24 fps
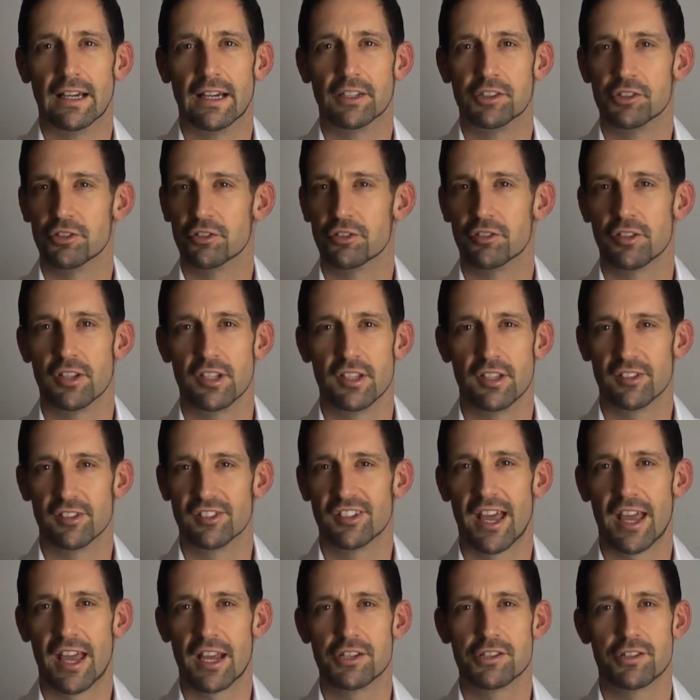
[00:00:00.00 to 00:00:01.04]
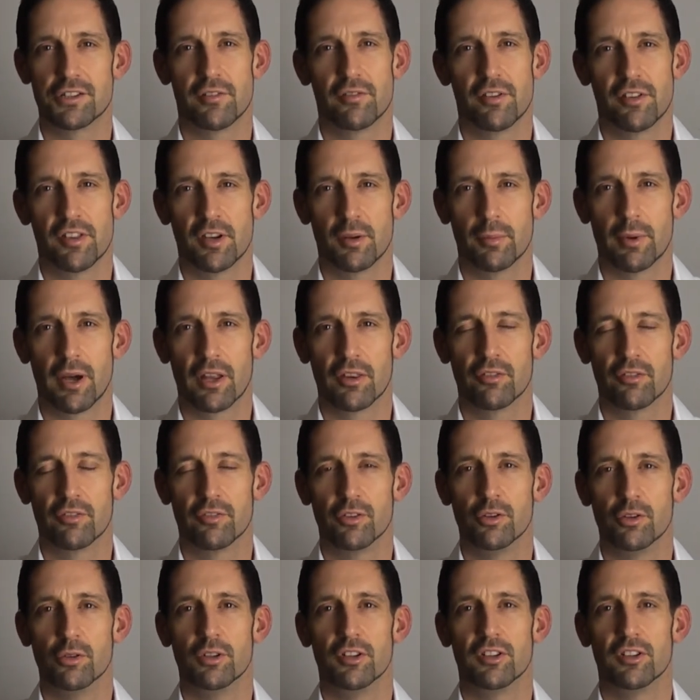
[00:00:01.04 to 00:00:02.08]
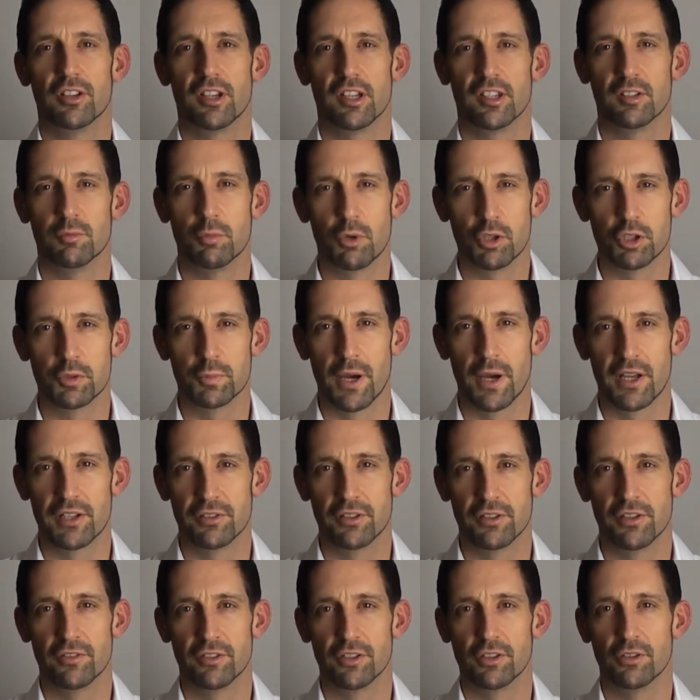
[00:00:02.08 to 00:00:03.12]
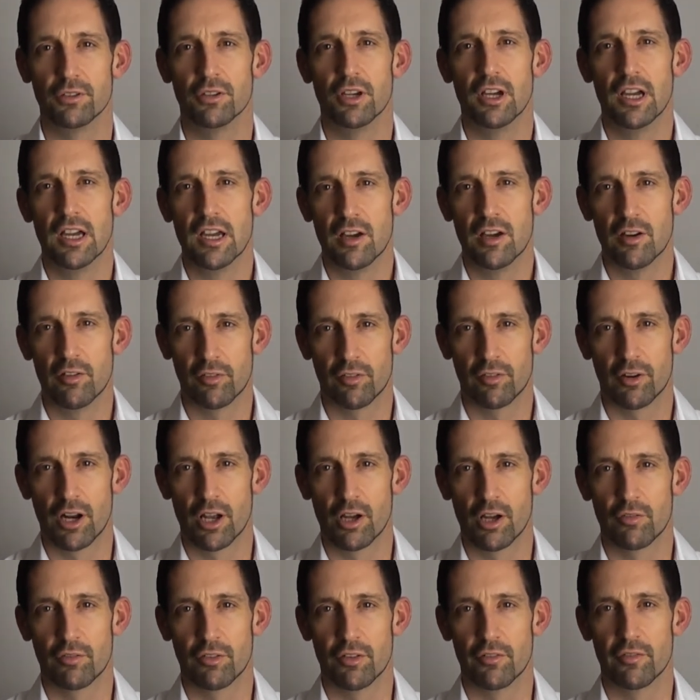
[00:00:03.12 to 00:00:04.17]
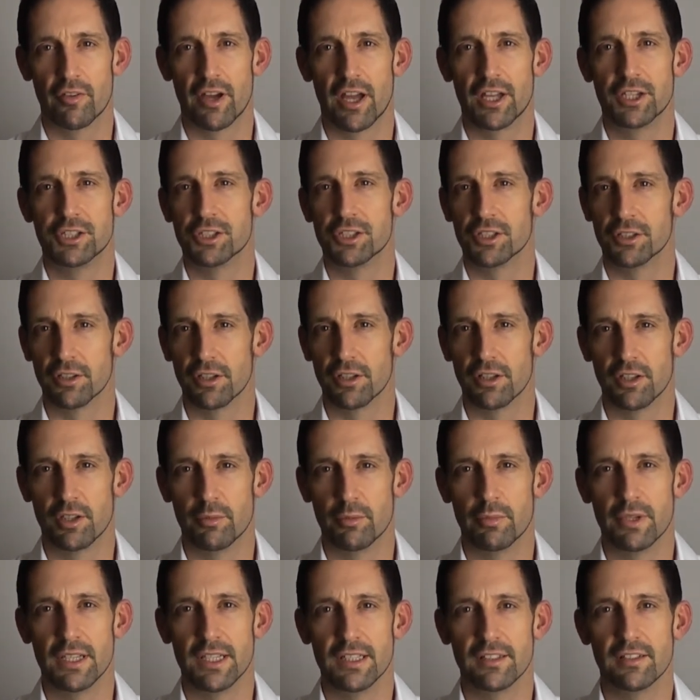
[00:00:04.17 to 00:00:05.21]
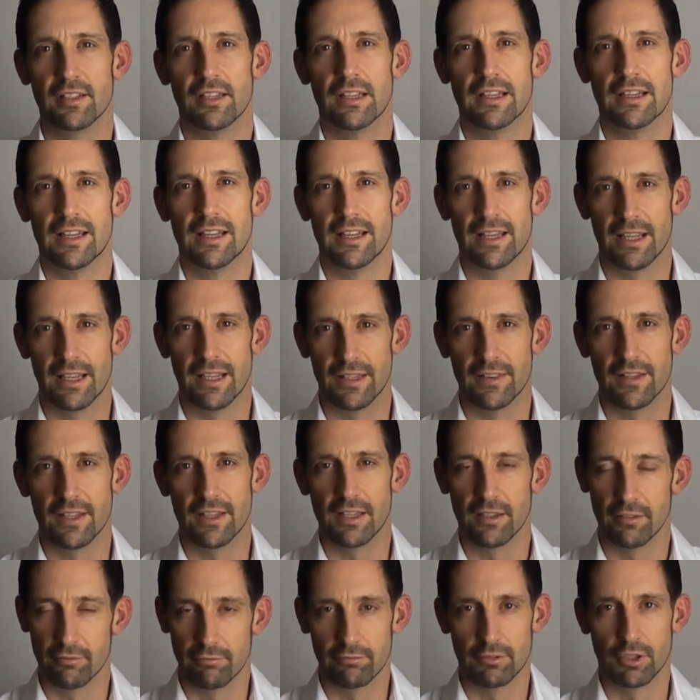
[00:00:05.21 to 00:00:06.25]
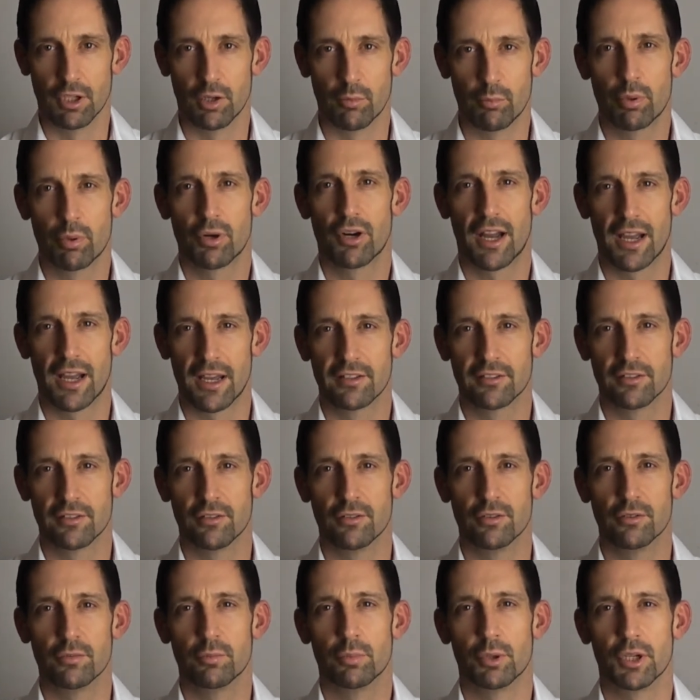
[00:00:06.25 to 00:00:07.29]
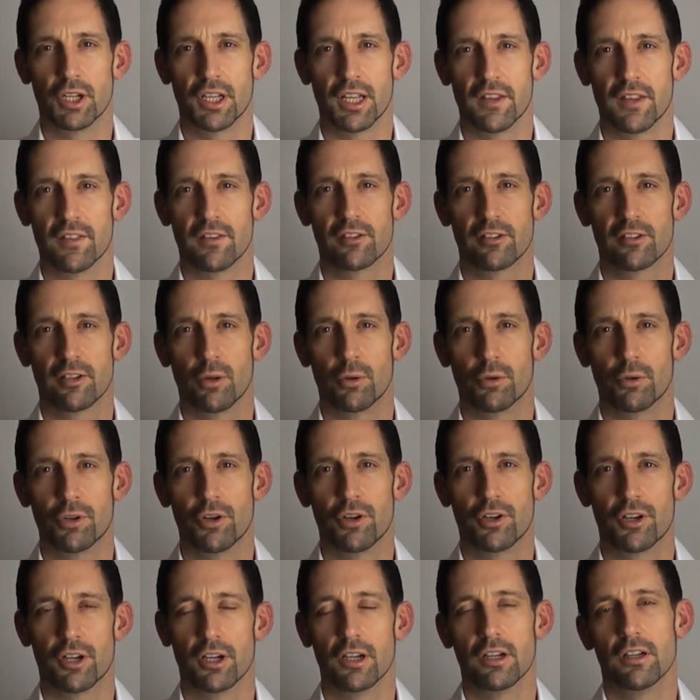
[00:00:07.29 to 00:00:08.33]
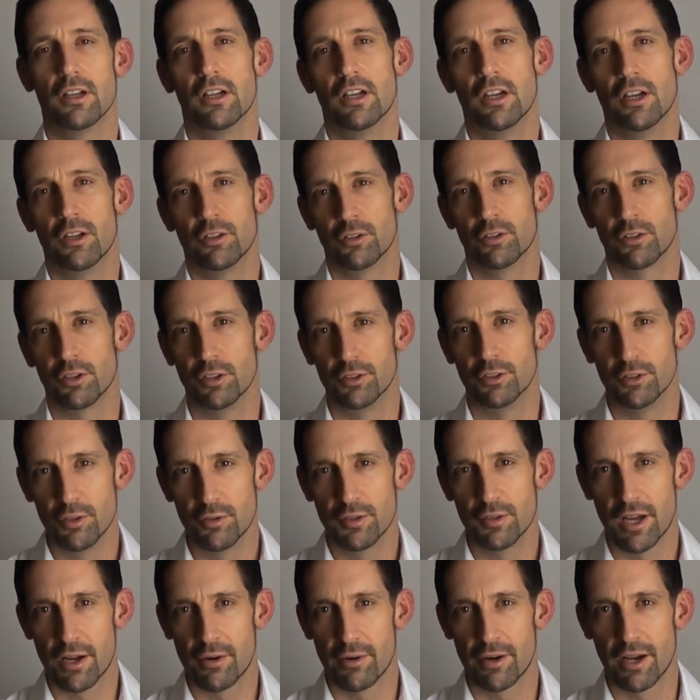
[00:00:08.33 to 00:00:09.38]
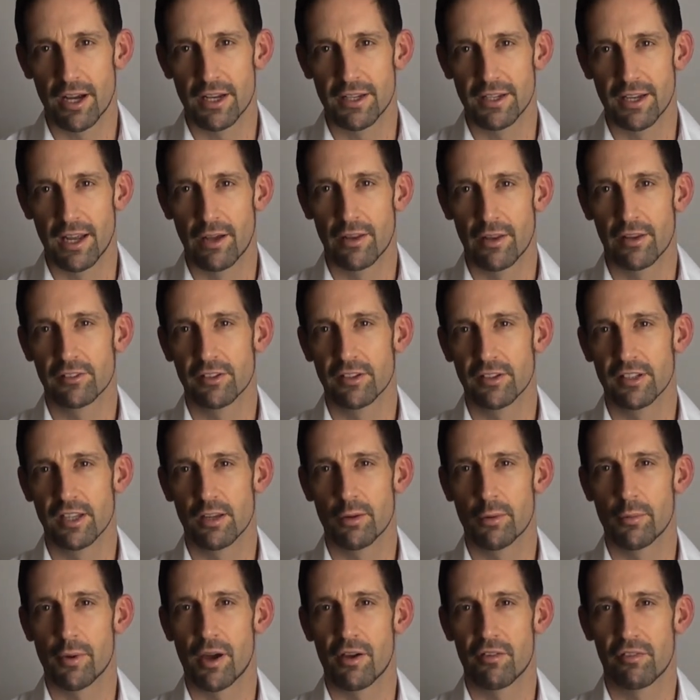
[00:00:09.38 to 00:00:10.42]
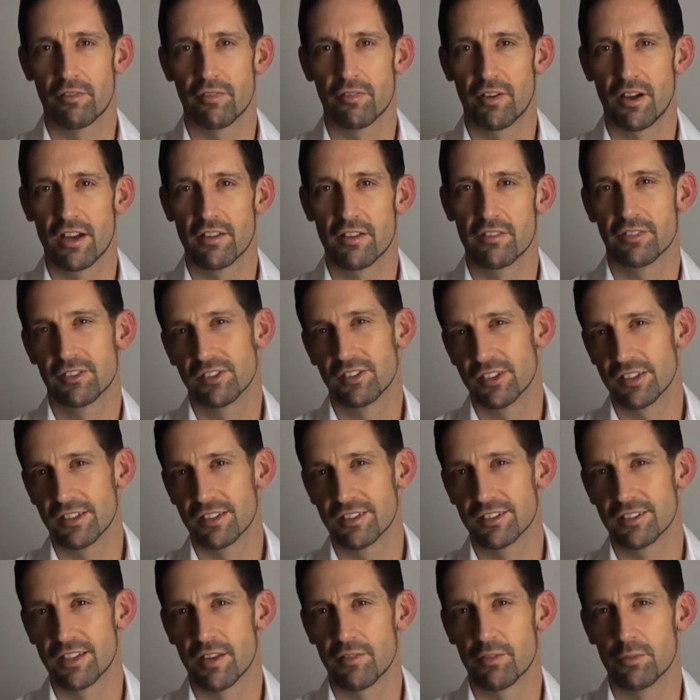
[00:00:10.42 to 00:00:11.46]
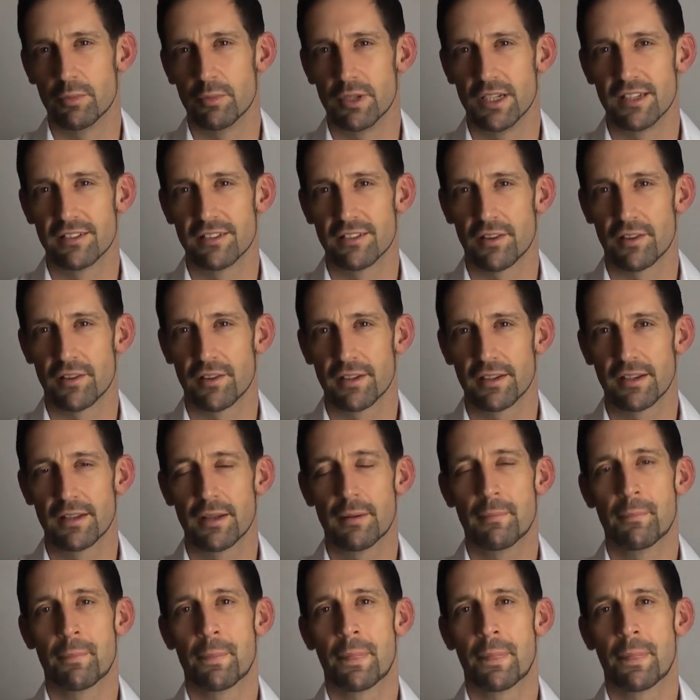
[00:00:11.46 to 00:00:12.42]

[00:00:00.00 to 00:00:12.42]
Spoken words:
just the texture, everything about the food is much better if you fry off the veg and the meat in the prior to putting it in the slow cooker. So I'm going to do that right now. That's going to take about 5, 6, 7 minutes, I think.